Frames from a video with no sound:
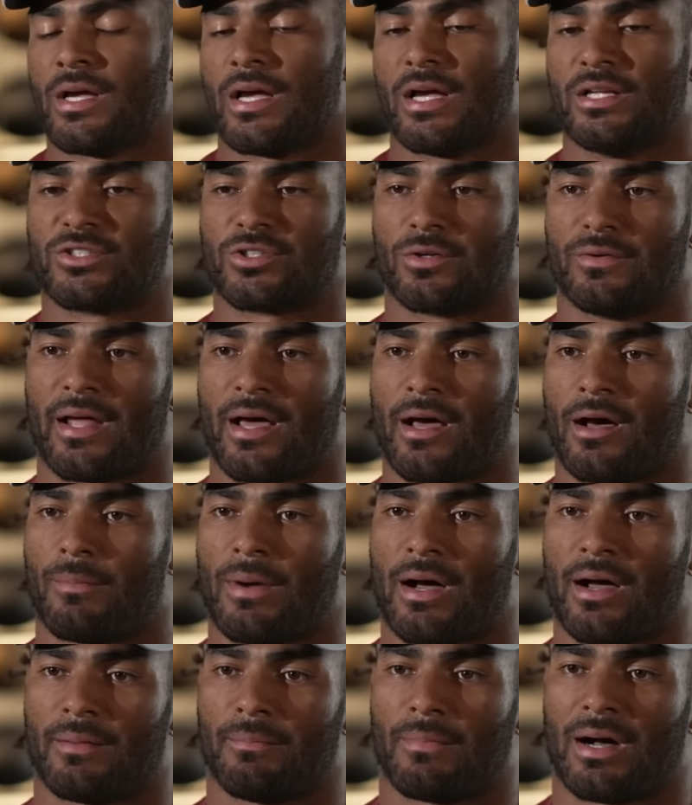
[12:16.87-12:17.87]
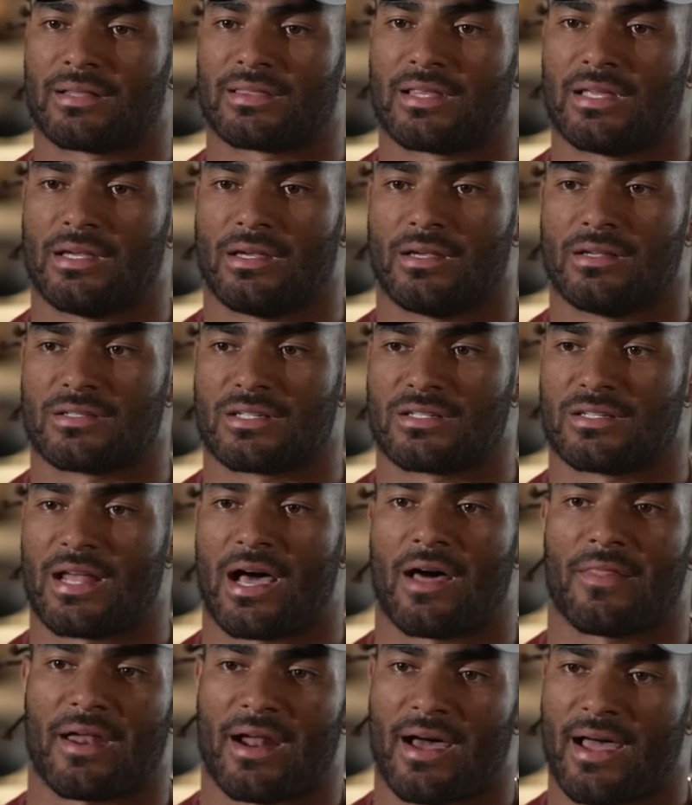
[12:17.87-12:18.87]
And so now my, my thing is, is
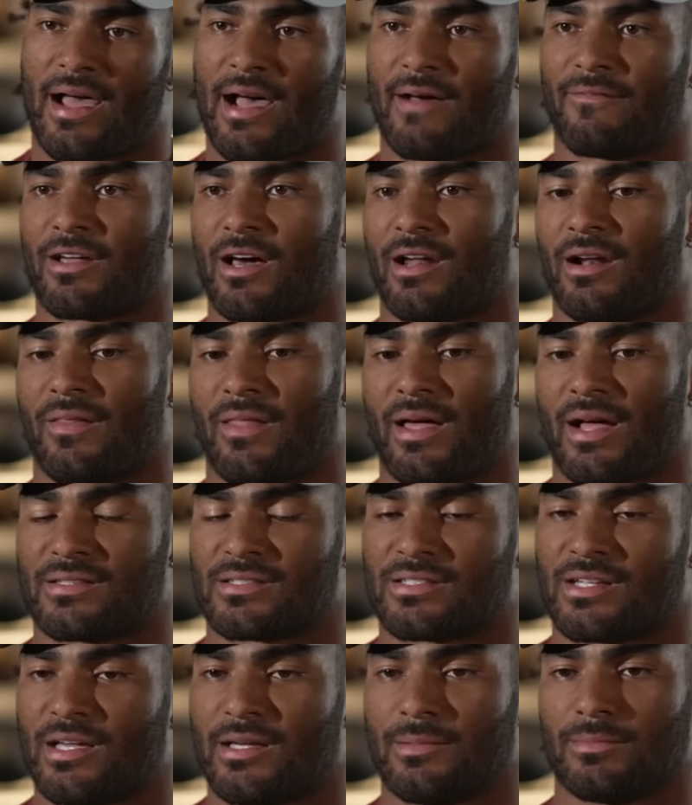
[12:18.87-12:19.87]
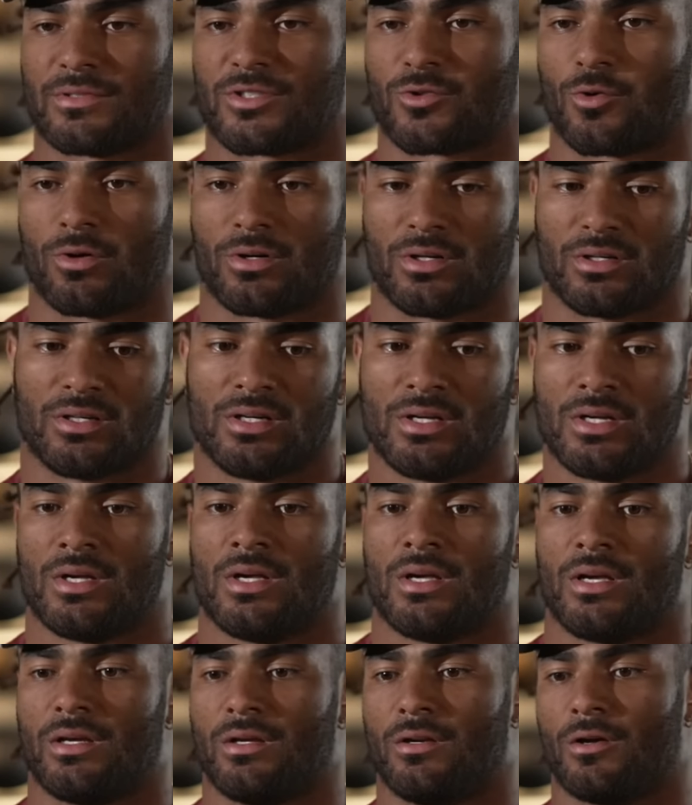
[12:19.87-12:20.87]
now that I have kind of that same sort of,
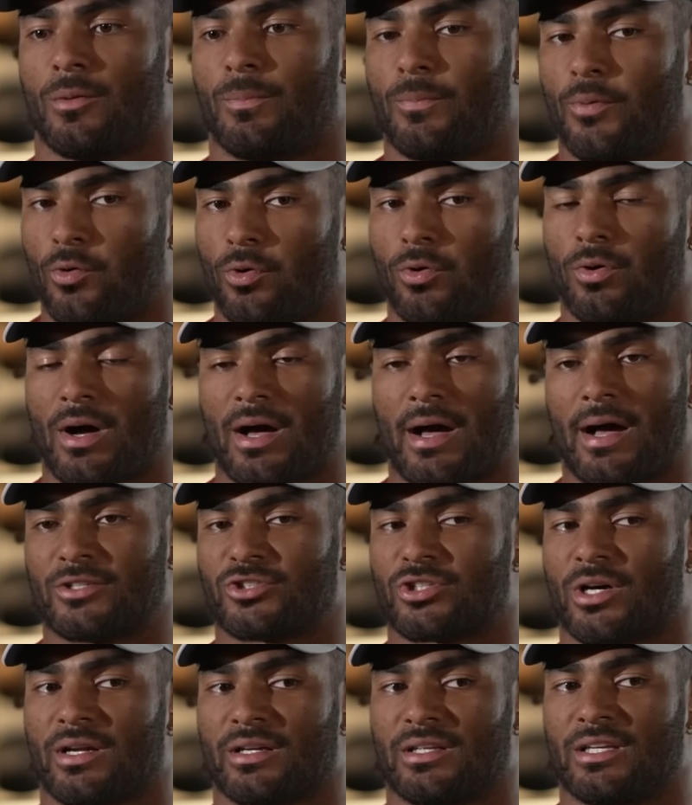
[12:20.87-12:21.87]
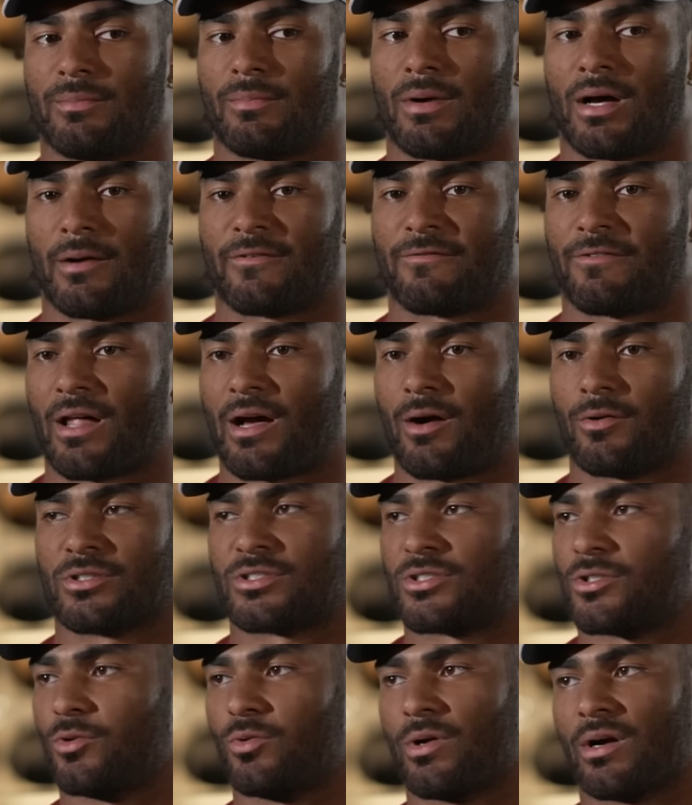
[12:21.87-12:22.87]
you know, pull, I, I try to give my flowers
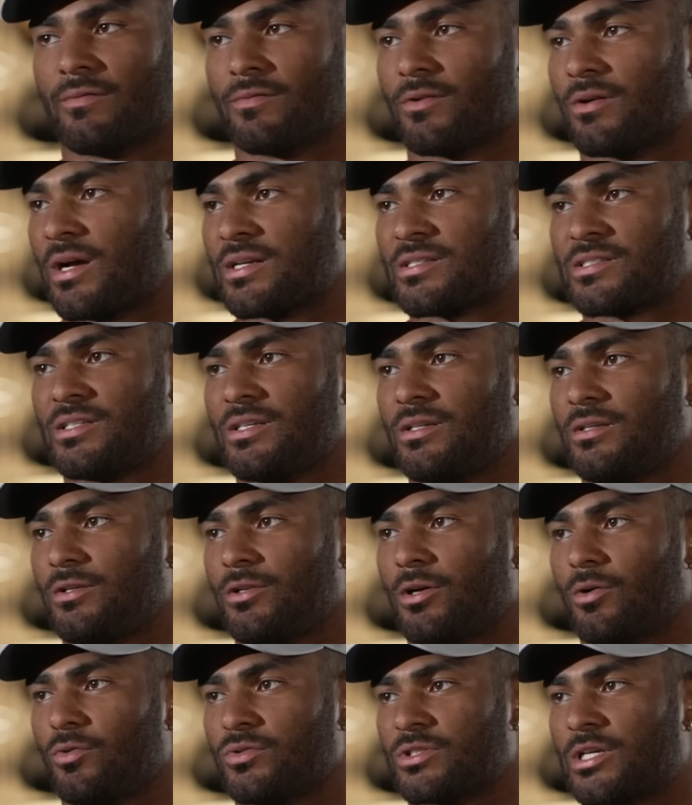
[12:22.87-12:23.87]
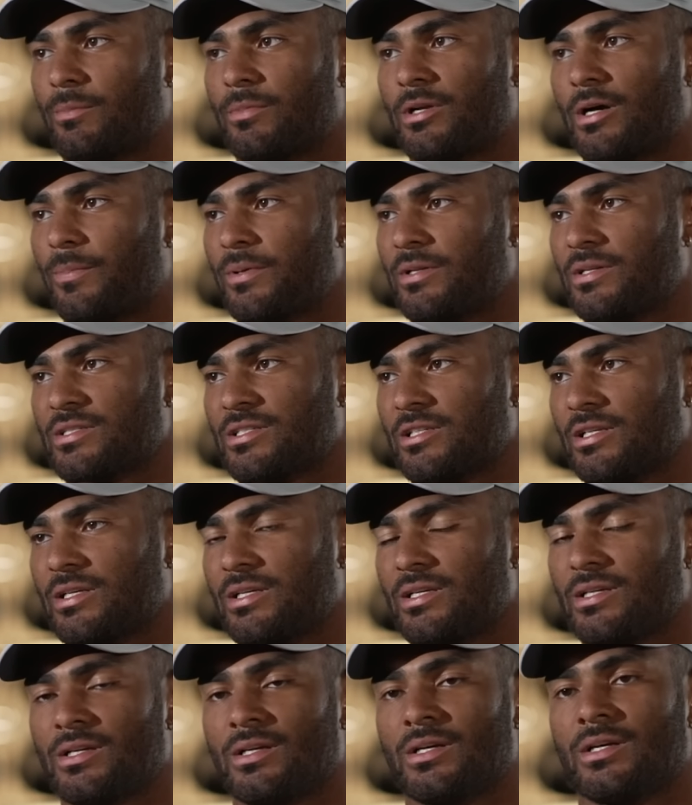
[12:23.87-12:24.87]
to whoever I see, you know, who's coming right. up in this league.
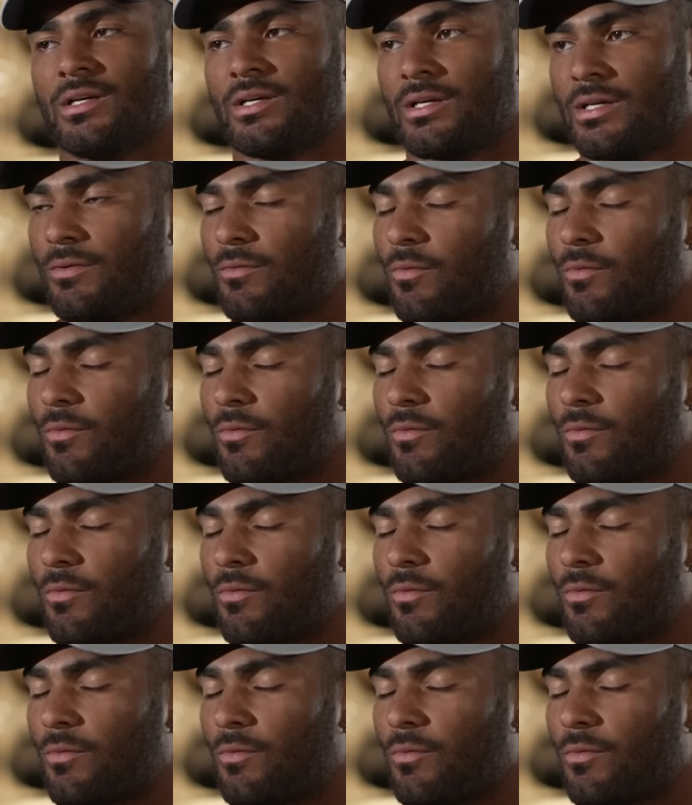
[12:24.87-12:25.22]
It means something.